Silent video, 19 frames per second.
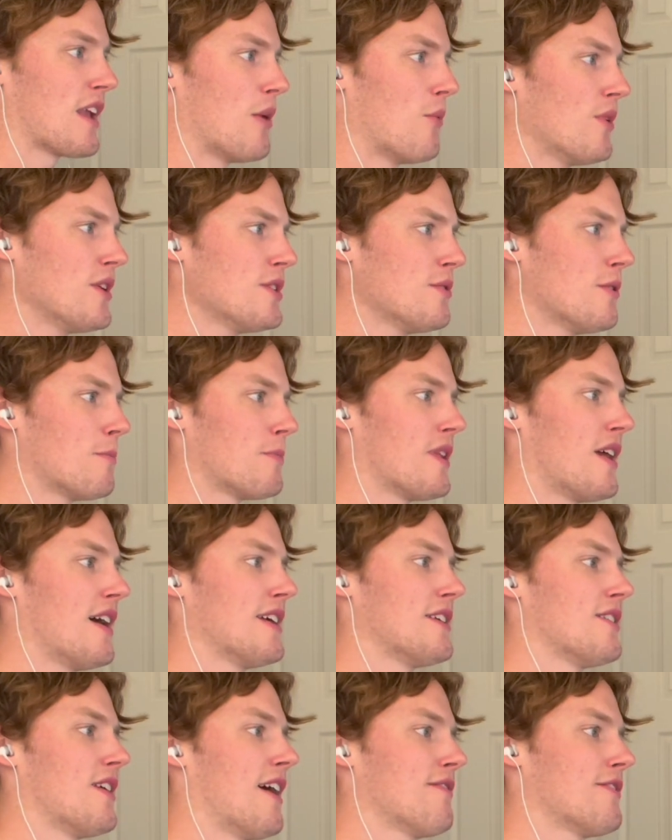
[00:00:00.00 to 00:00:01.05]
And when you
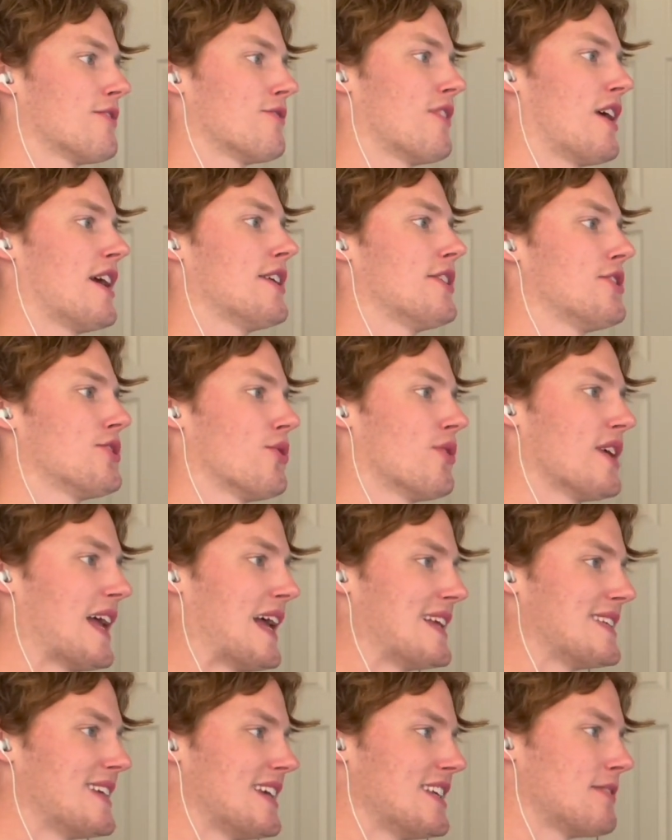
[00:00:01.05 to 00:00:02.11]
apply, you'll have to write short
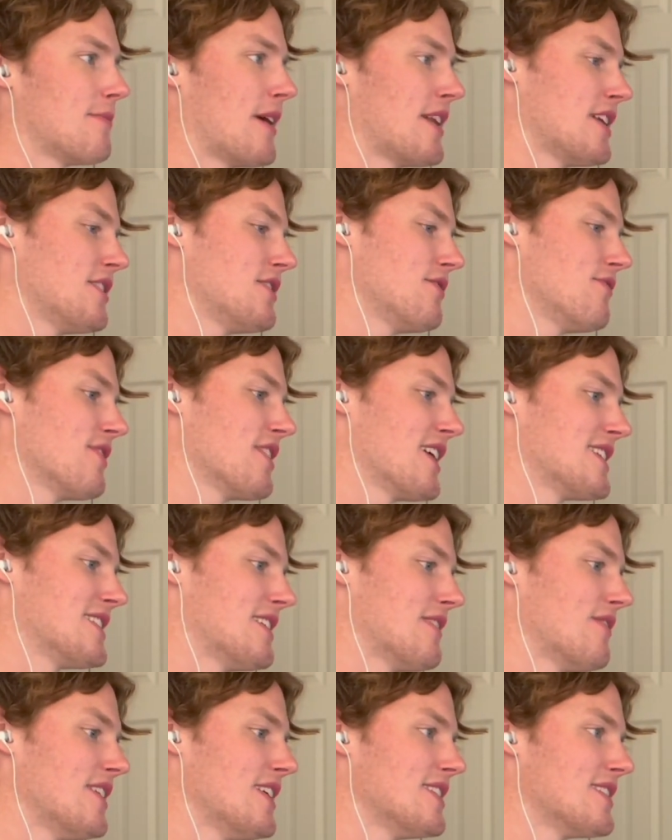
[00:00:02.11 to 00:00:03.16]
essays about each of your
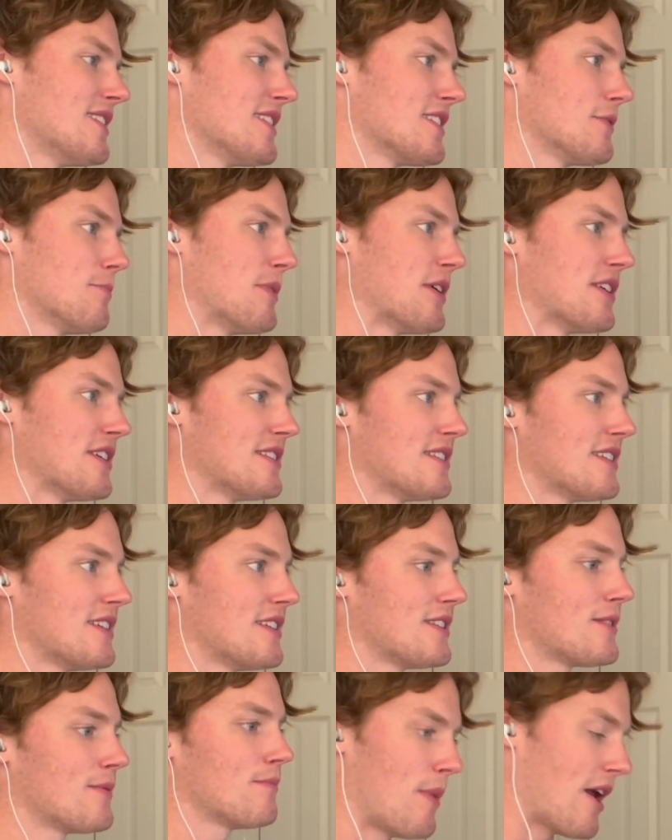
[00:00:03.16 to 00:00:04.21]
activities and
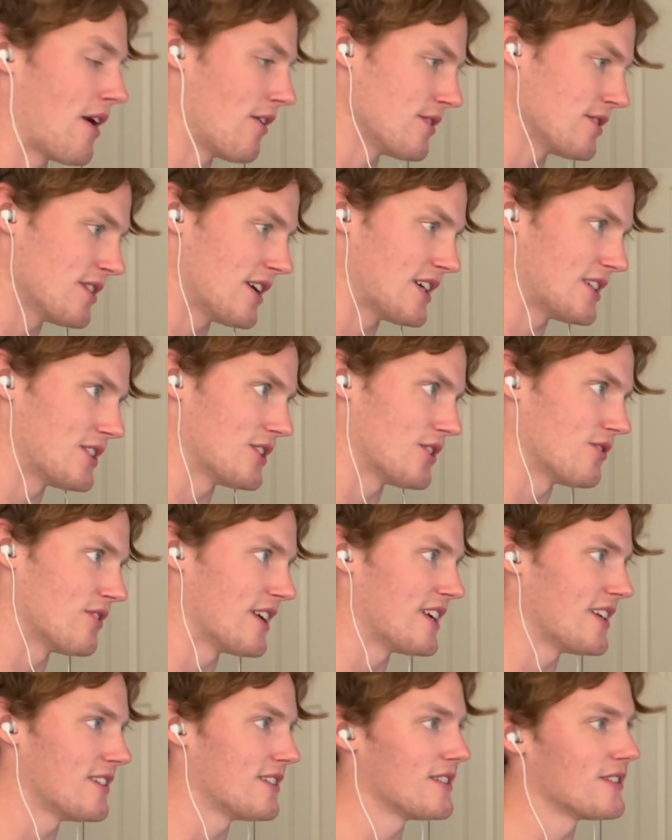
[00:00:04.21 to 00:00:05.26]
experiences, about all your
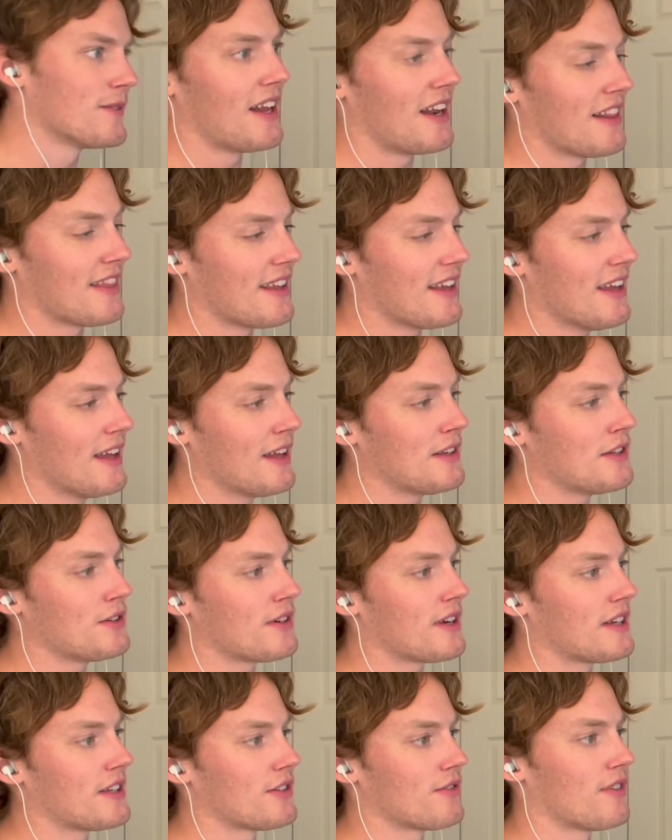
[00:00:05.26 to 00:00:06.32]
extracurriculars. And at the end,
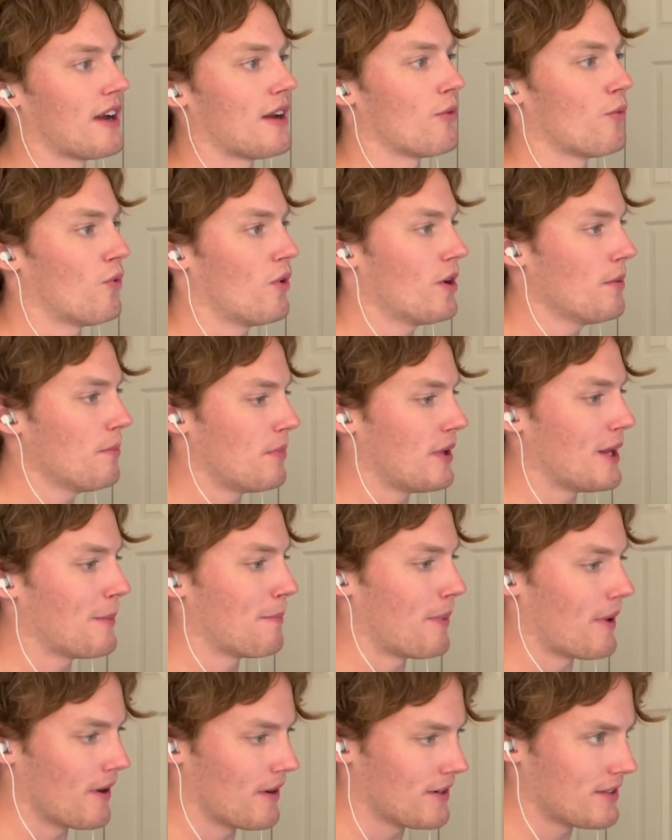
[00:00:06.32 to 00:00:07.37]
you'll get to write one
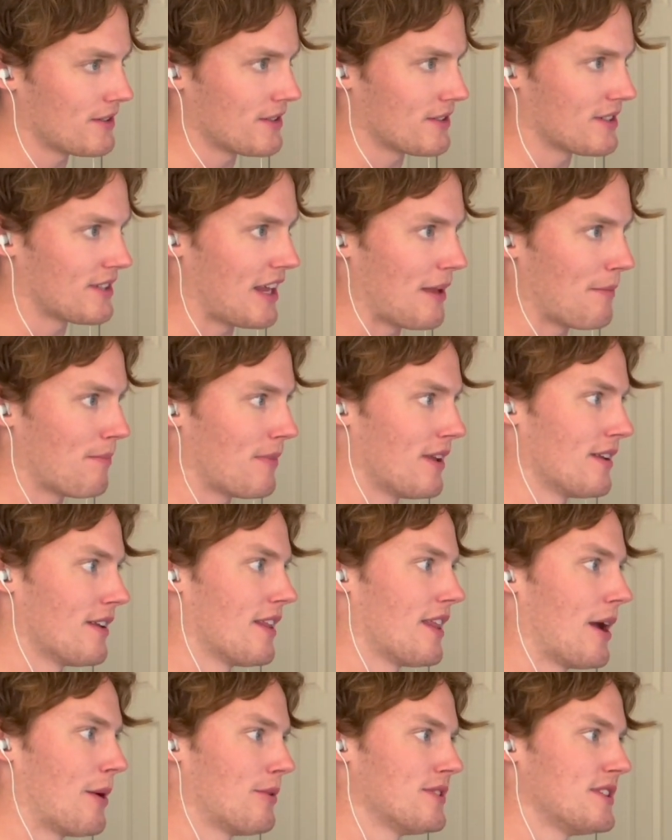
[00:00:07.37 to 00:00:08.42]
big personal statement
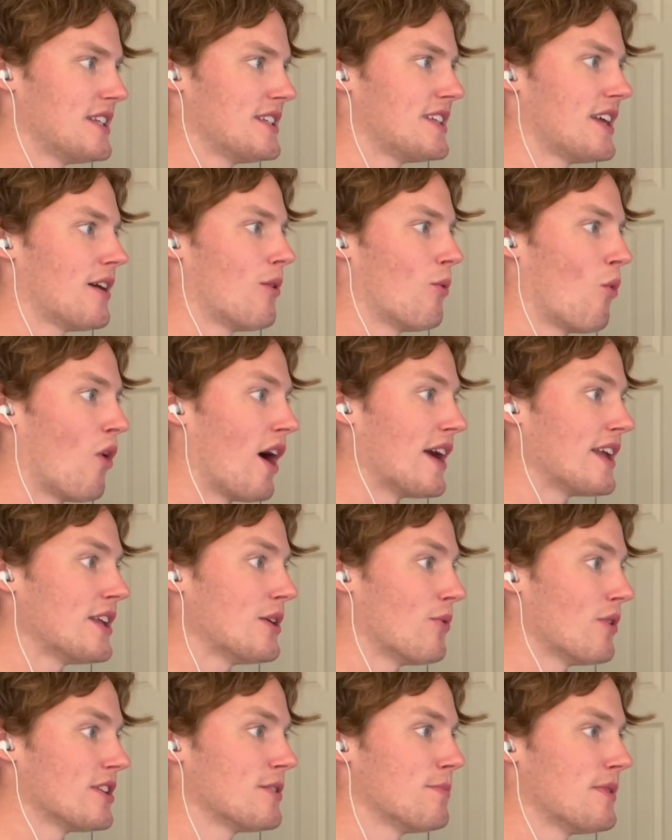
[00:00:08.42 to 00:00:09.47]
that will detail why
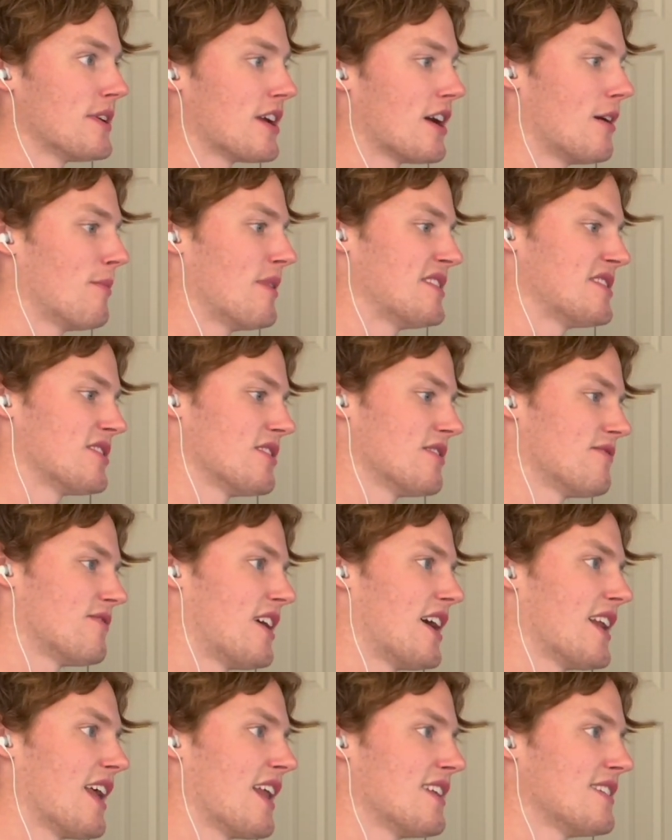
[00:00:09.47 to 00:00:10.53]
you want to become a
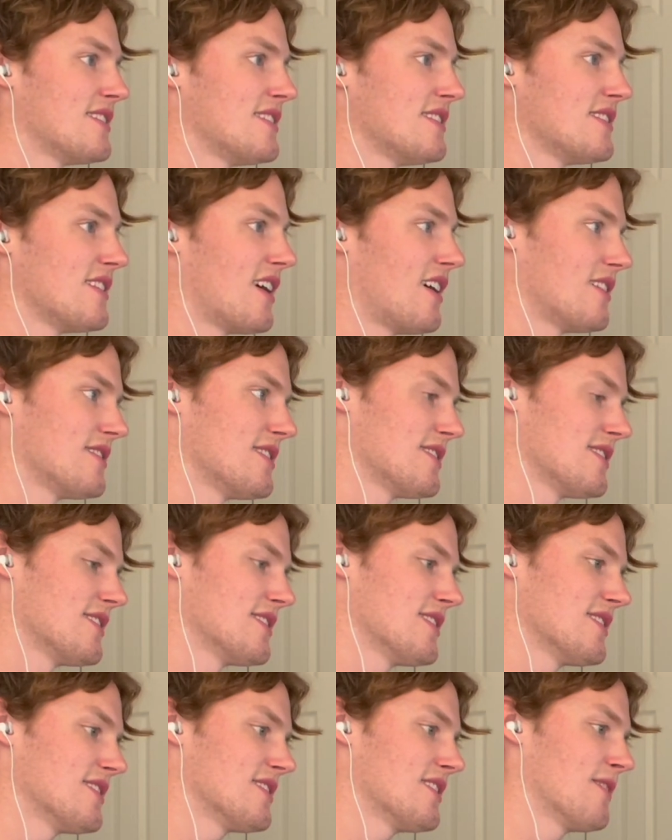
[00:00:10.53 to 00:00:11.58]
certified anesthesiologist
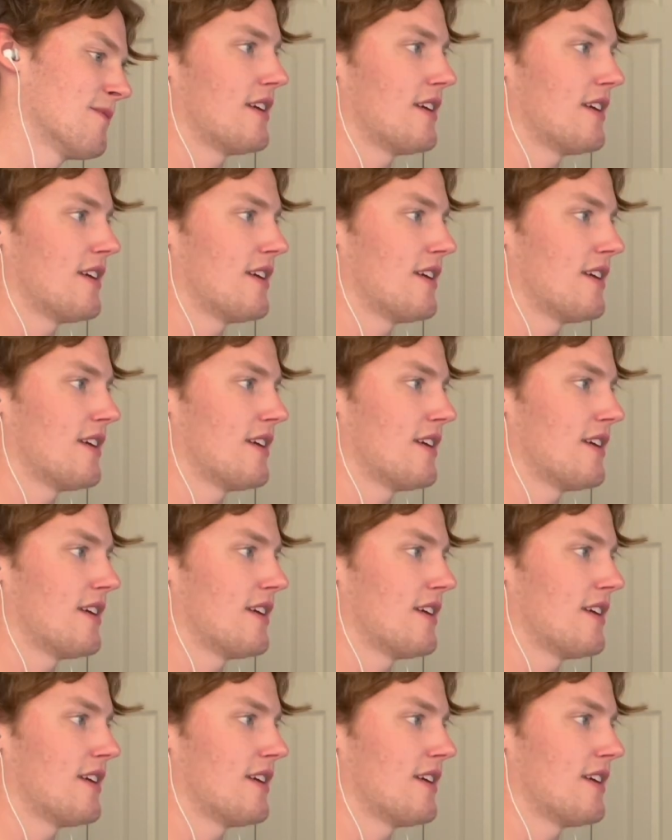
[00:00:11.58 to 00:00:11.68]
assistant.